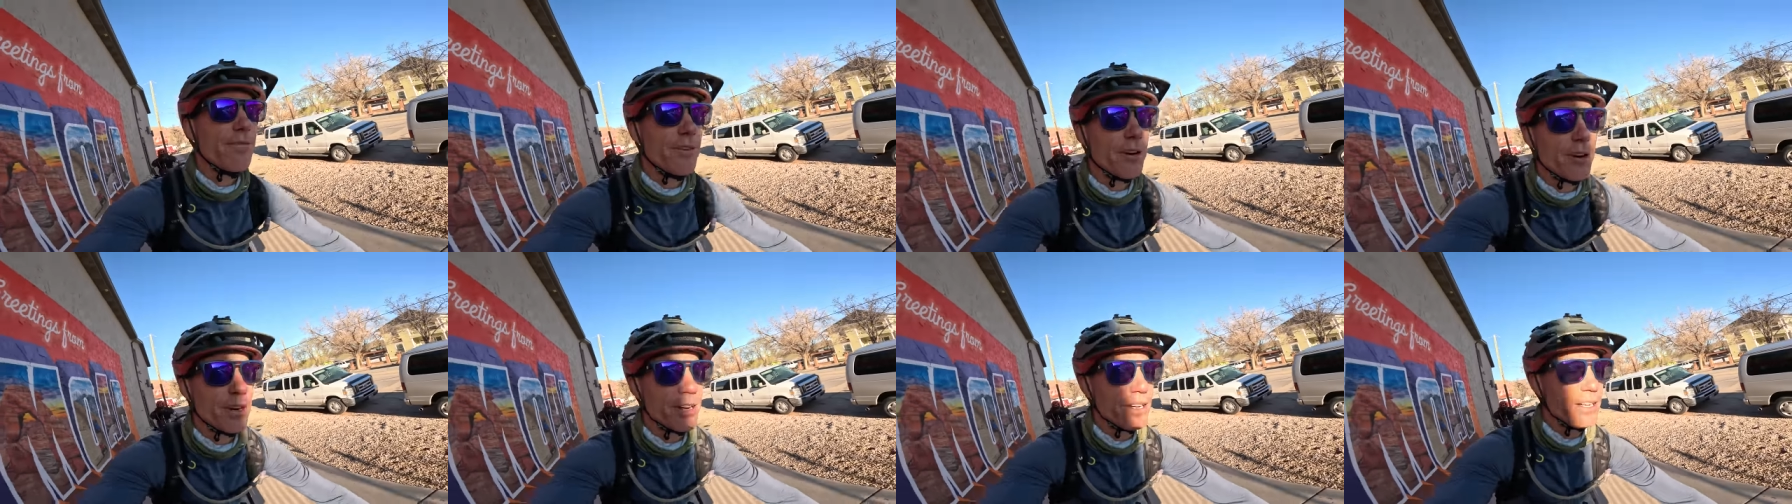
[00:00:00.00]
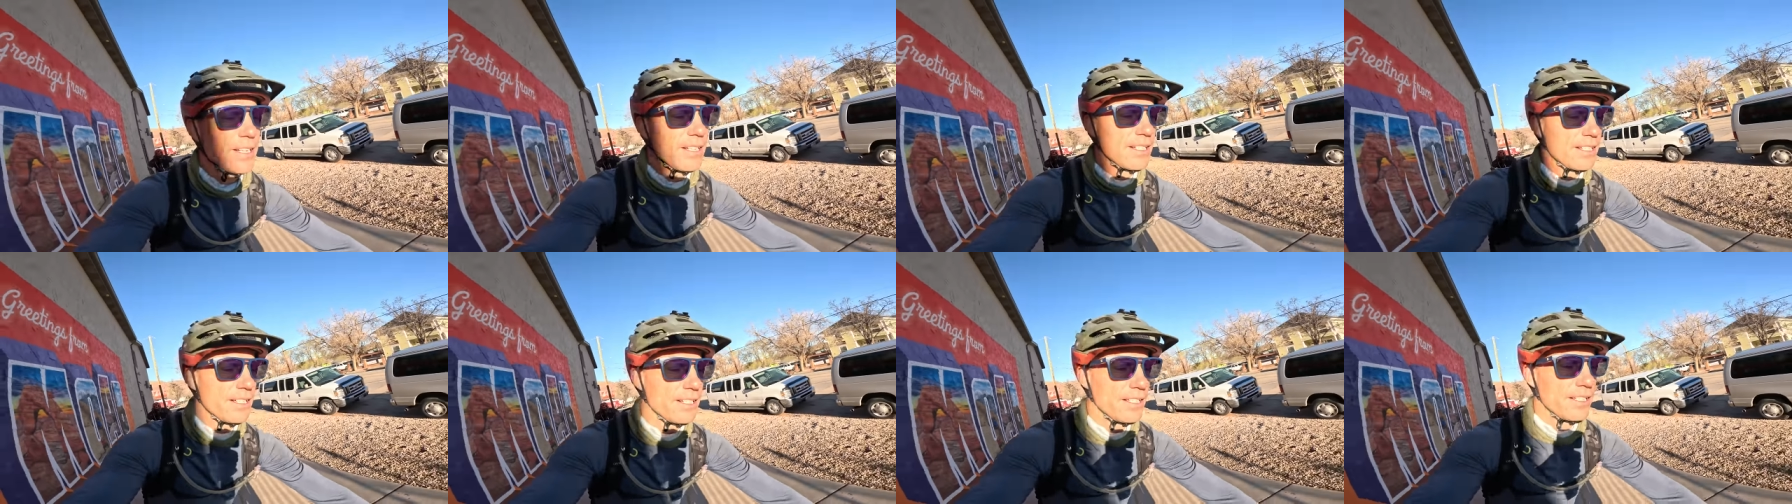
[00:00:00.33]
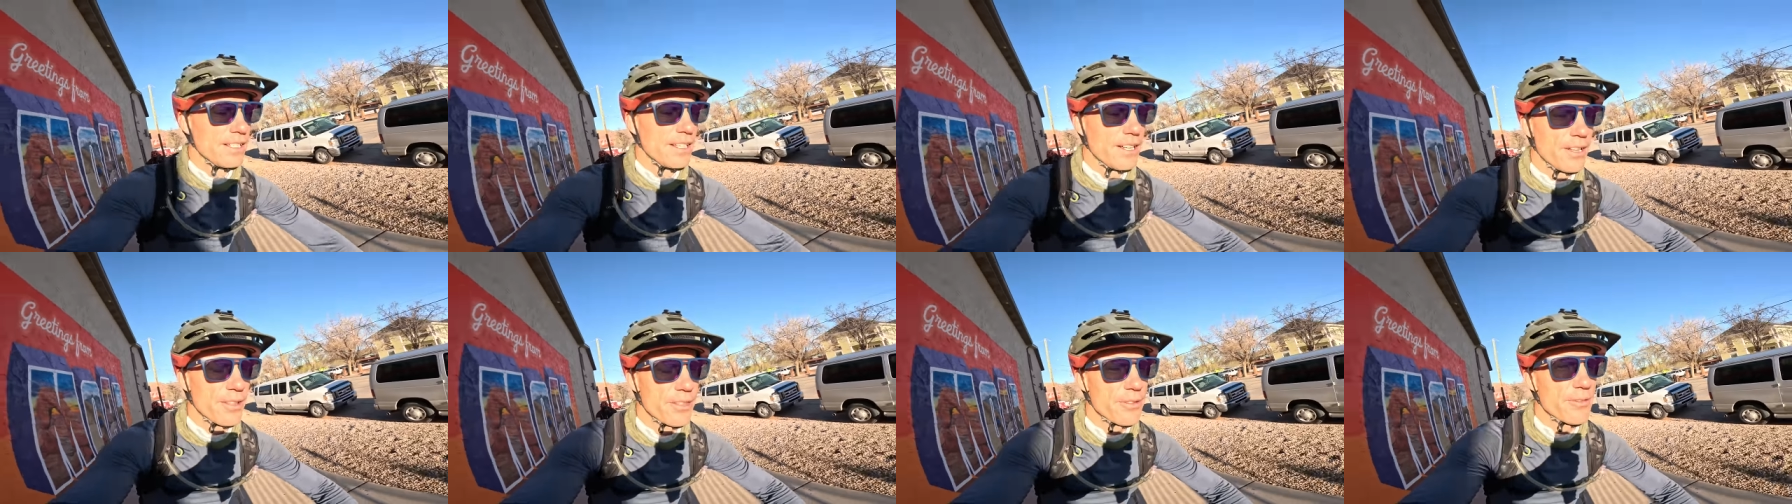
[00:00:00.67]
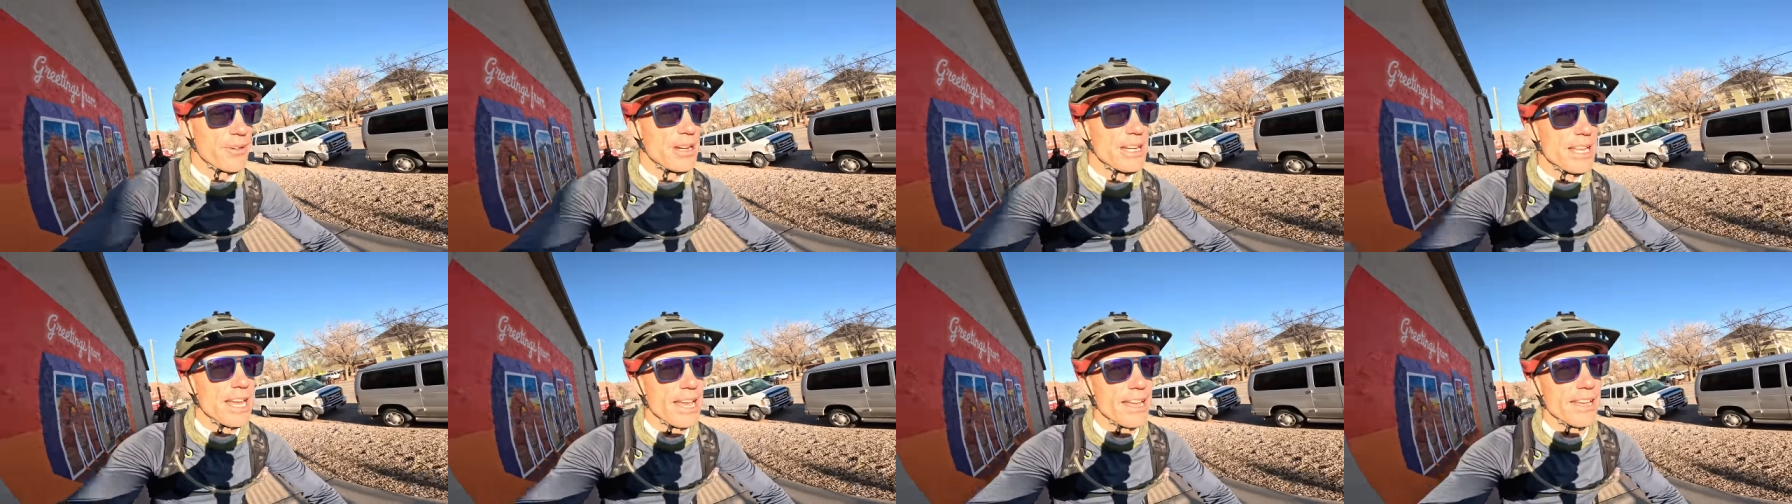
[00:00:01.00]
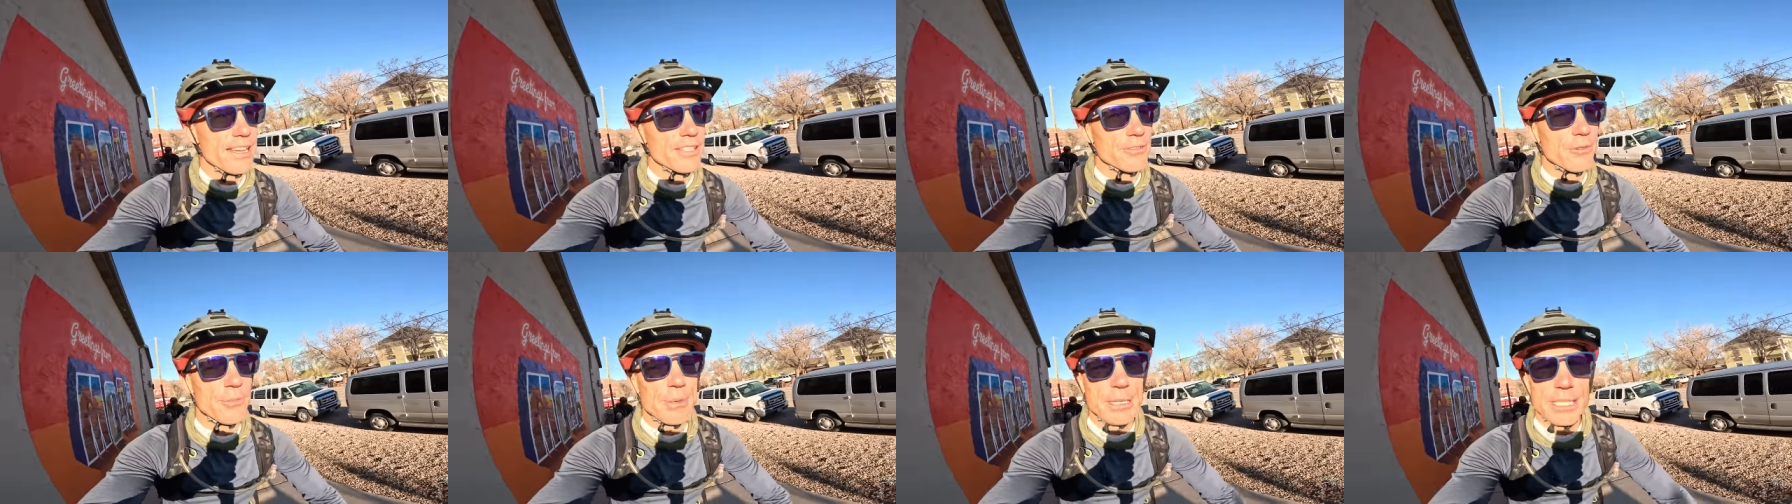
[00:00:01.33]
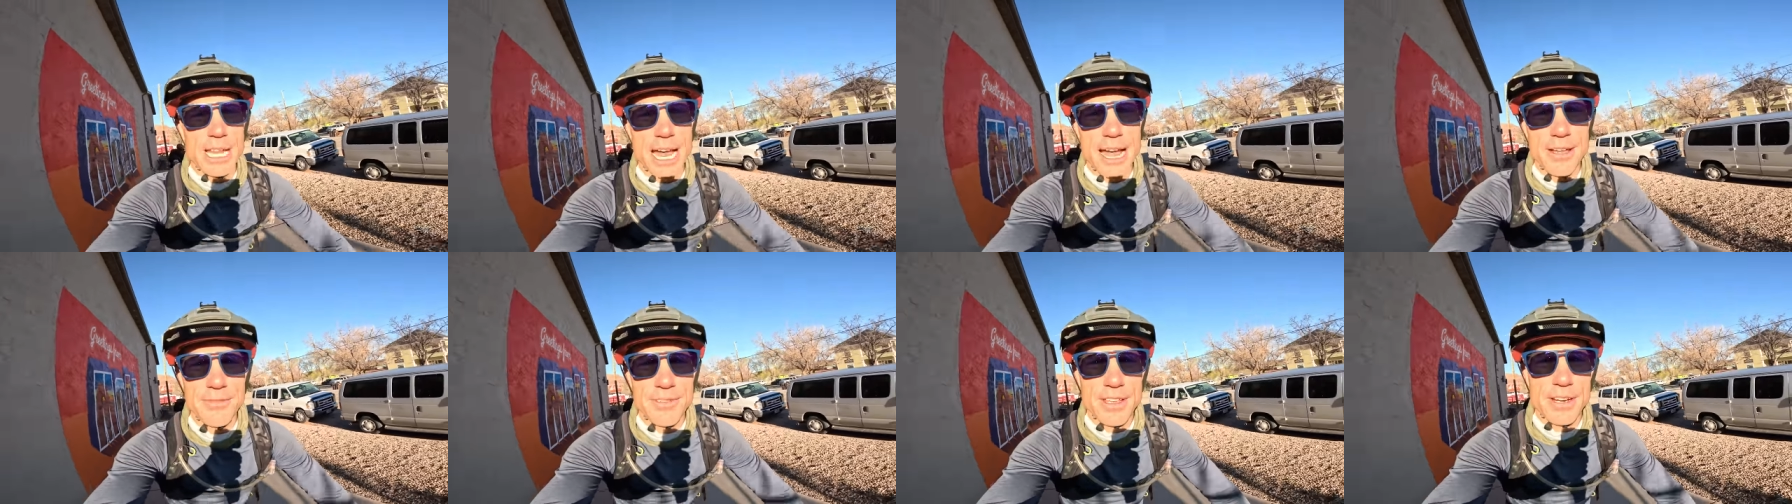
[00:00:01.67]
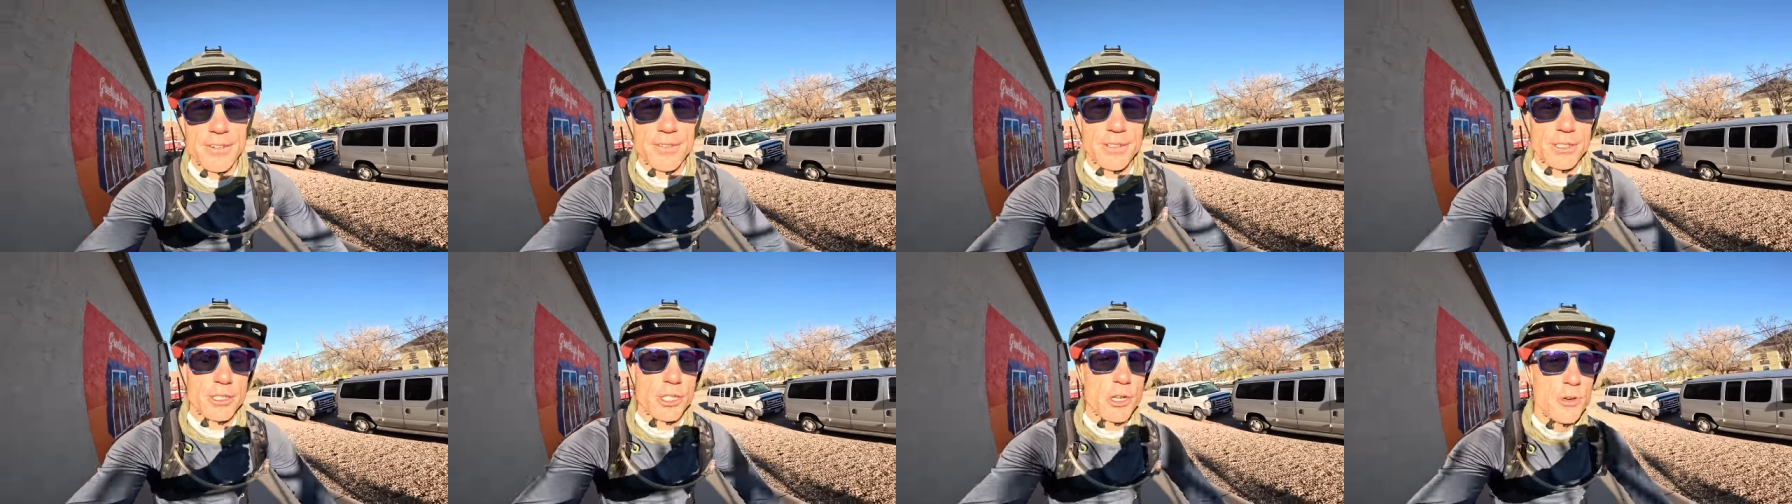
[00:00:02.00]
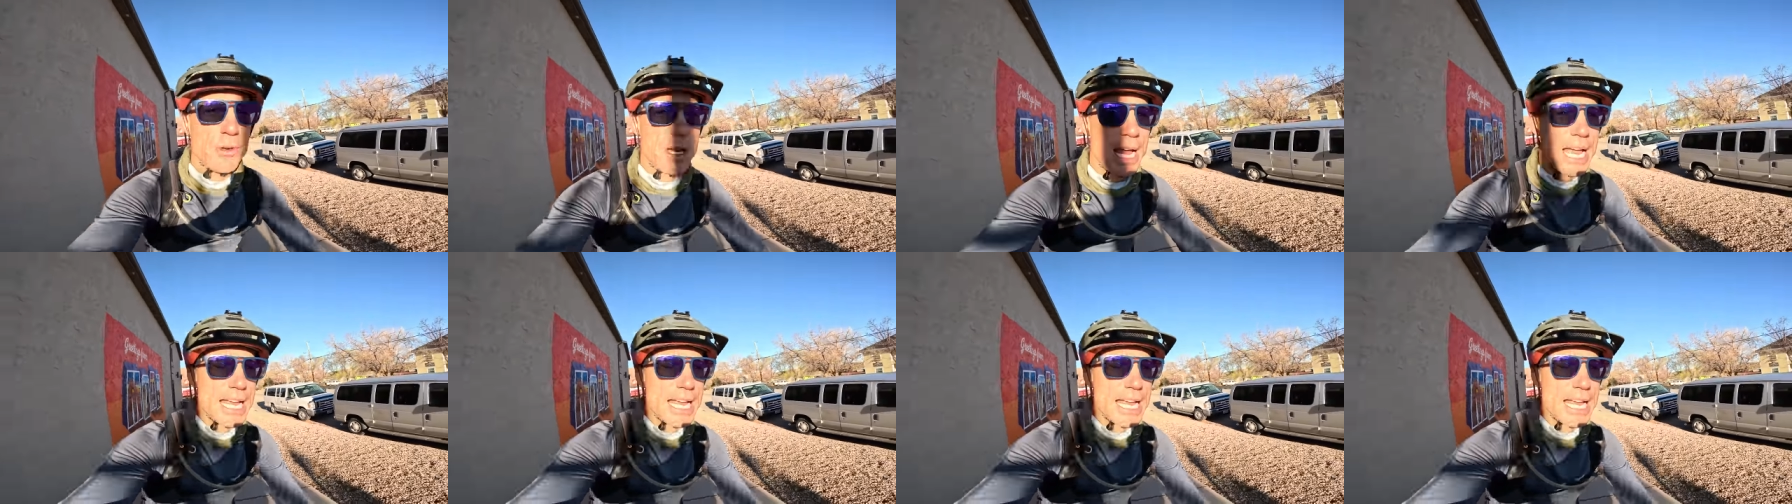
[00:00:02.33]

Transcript: for three days. We'll be out there for two